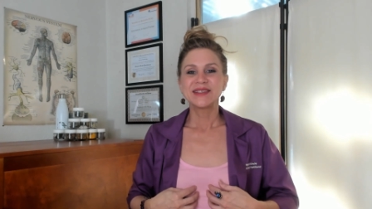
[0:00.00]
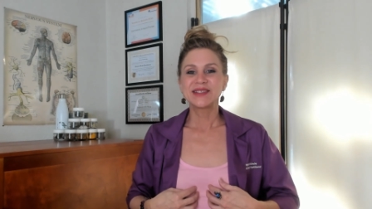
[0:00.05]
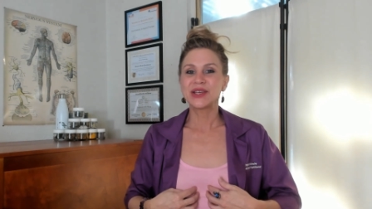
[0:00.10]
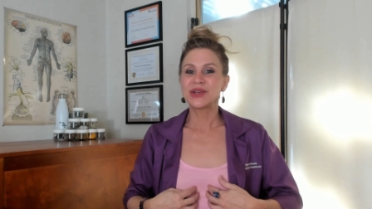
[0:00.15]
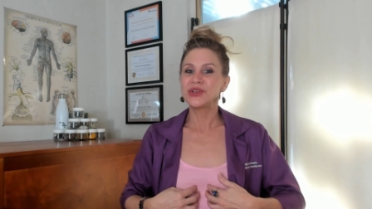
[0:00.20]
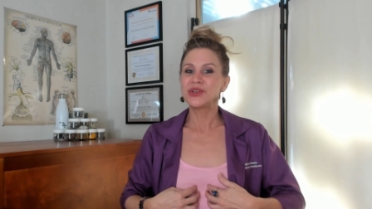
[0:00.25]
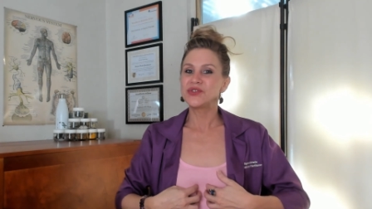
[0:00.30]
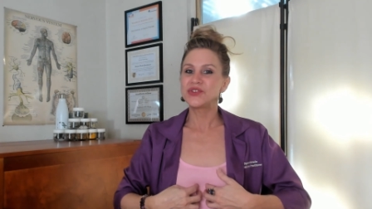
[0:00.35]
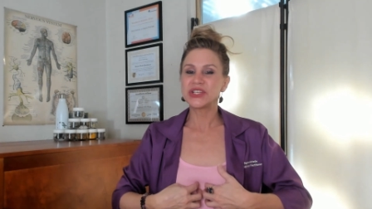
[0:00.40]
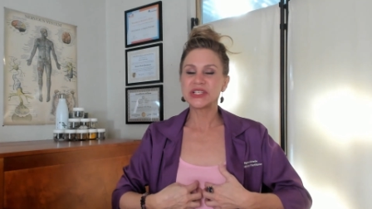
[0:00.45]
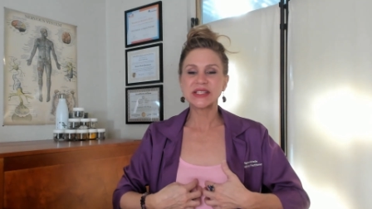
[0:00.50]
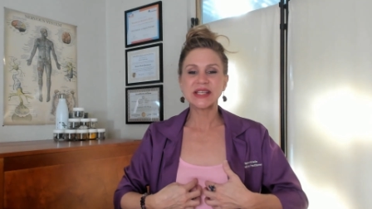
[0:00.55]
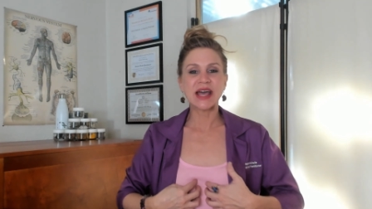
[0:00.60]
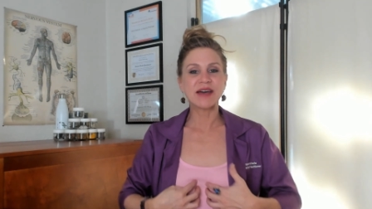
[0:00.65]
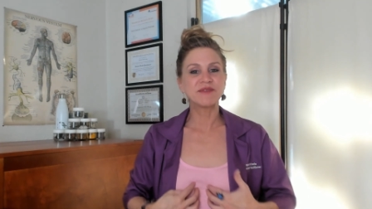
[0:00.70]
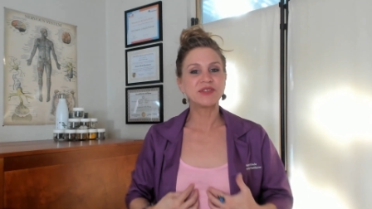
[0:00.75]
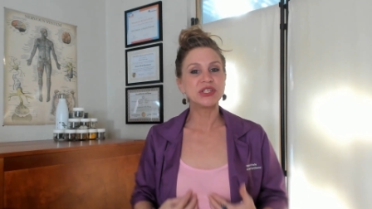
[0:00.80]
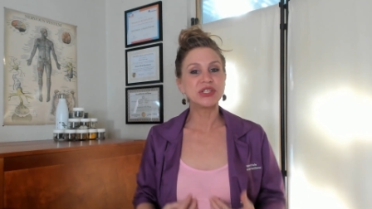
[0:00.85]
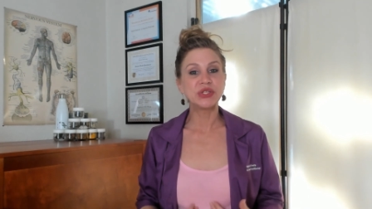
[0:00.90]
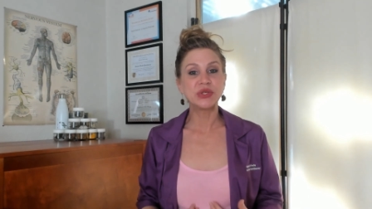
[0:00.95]
So you just
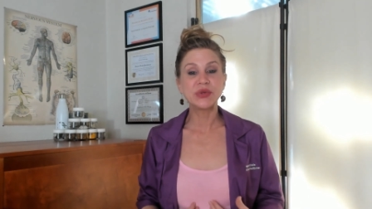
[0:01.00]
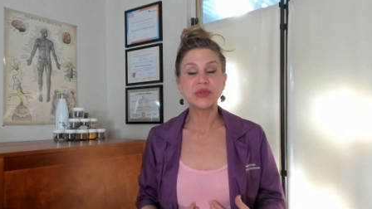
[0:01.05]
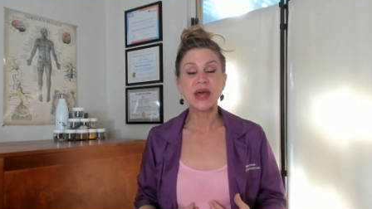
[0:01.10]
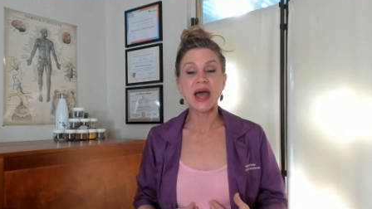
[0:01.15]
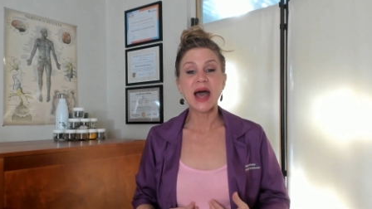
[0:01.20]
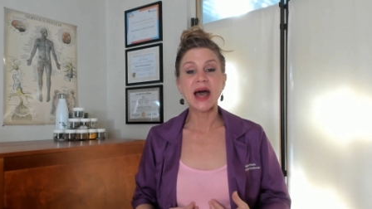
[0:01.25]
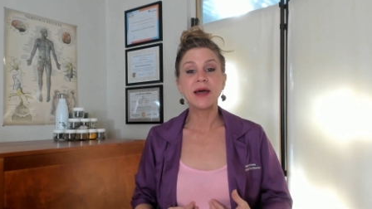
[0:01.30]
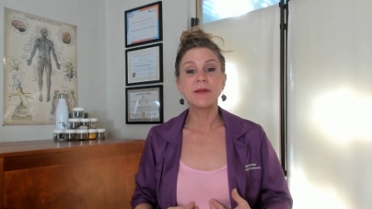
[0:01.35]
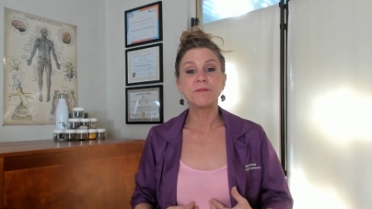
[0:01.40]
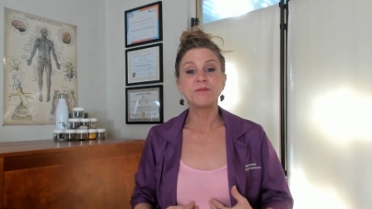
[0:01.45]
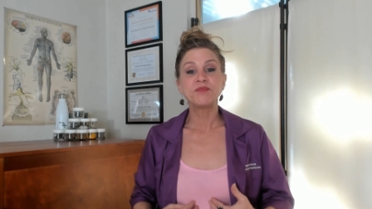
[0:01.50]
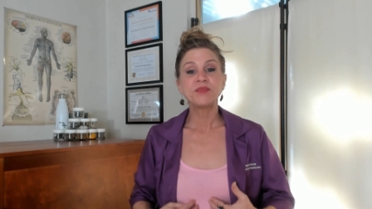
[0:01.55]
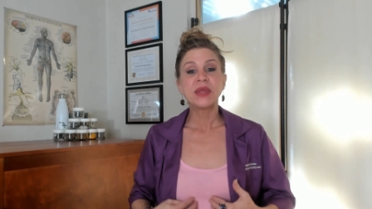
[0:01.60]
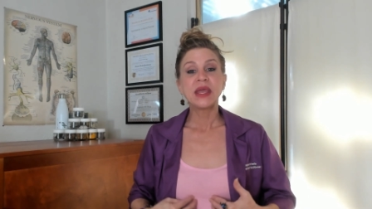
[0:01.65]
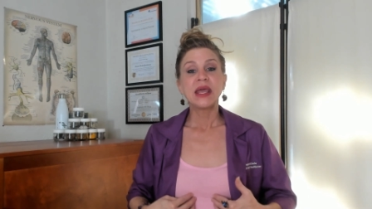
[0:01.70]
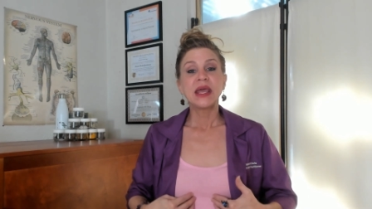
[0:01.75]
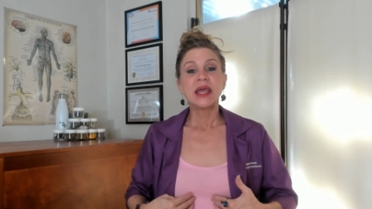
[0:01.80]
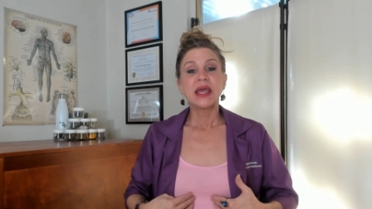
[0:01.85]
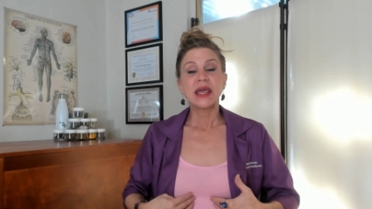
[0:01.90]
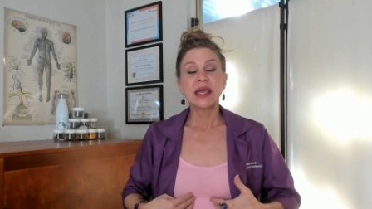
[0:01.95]
have to do that
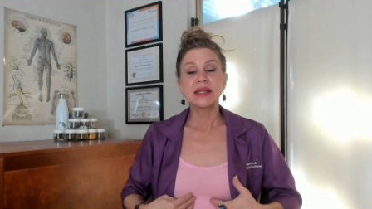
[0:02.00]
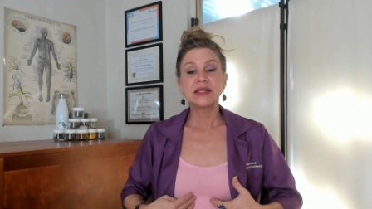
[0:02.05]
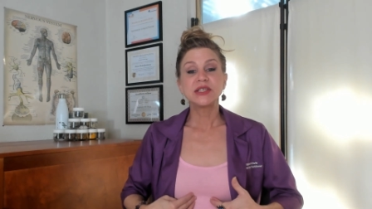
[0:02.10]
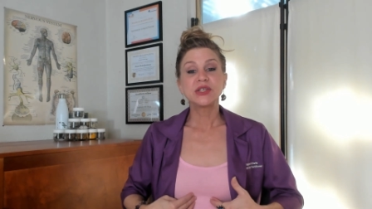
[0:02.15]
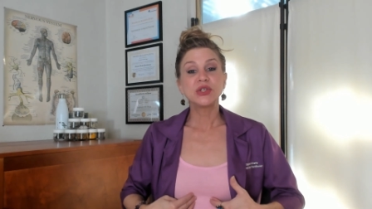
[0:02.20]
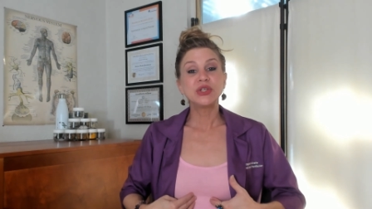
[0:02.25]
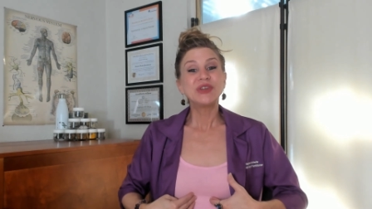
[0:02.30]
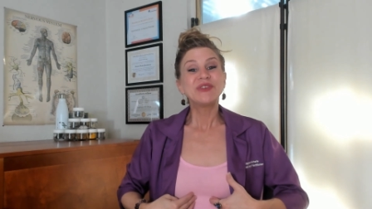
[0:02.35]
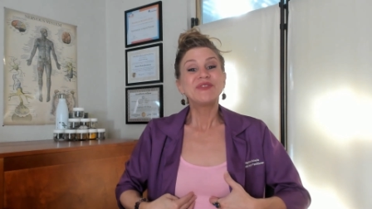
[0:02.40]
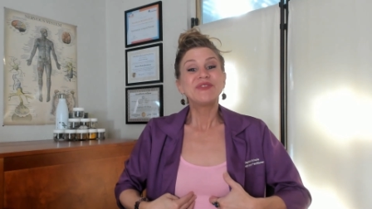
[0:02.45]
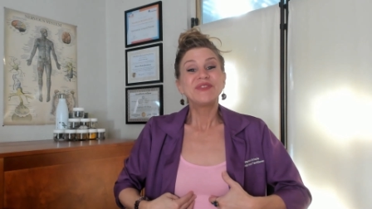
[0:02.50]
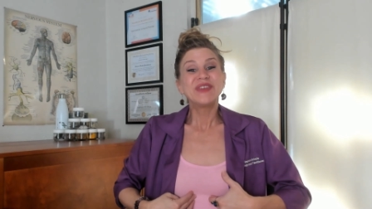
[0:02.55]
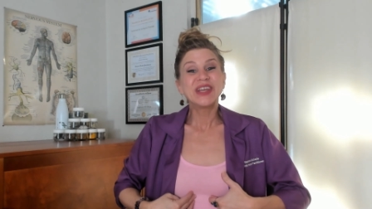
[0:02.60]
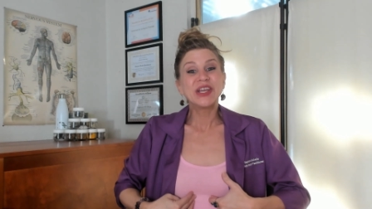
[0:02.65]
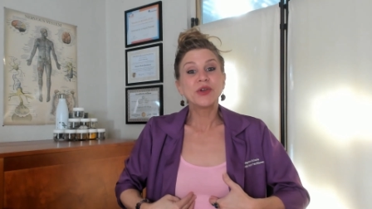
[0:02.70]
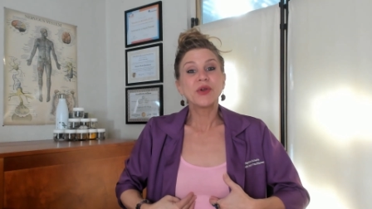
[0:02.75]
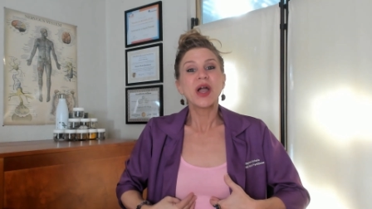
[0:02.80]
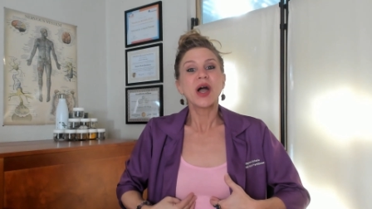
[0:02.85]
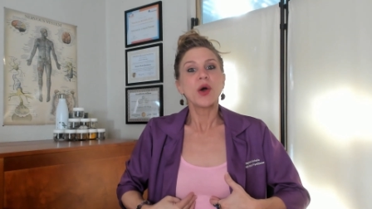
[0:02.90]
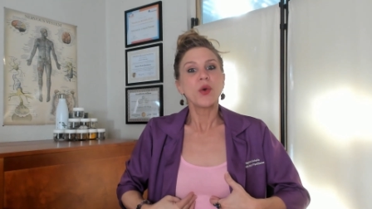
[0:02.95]
until you
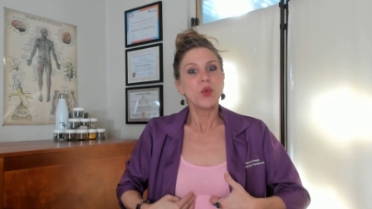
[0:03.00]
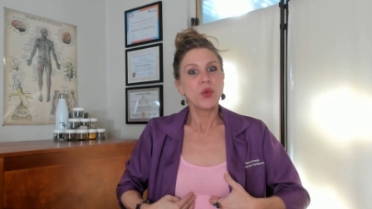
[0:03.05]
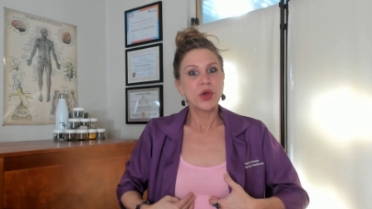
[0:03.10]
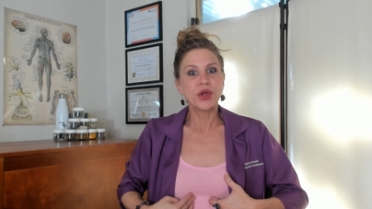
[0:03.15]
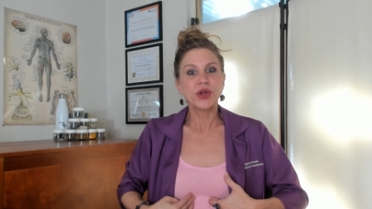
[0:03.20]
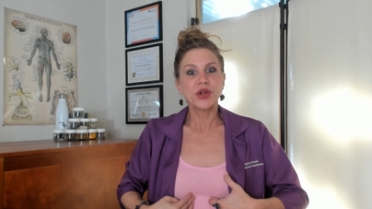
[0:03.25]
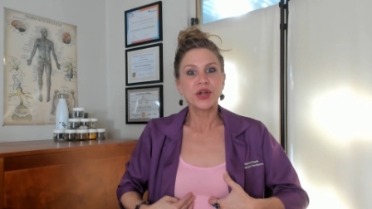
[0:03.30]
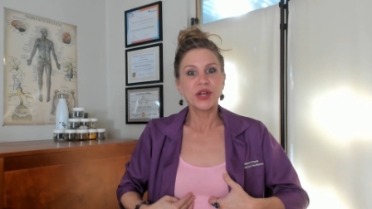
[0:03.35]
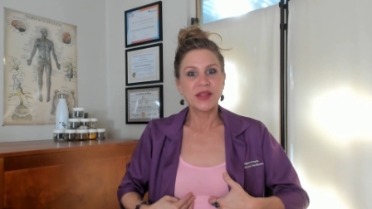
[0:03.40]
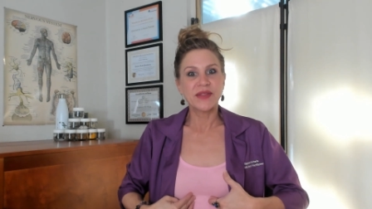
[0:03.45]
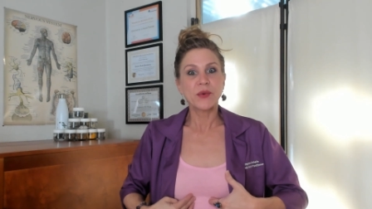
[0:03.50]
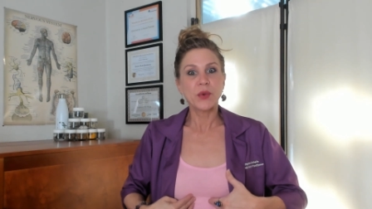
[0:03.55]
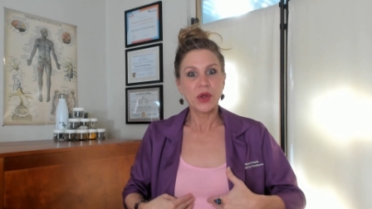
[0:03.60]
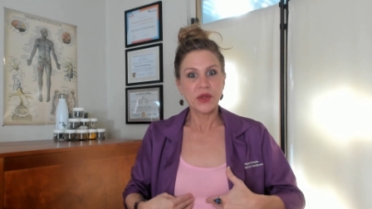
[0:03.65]
figure out where to,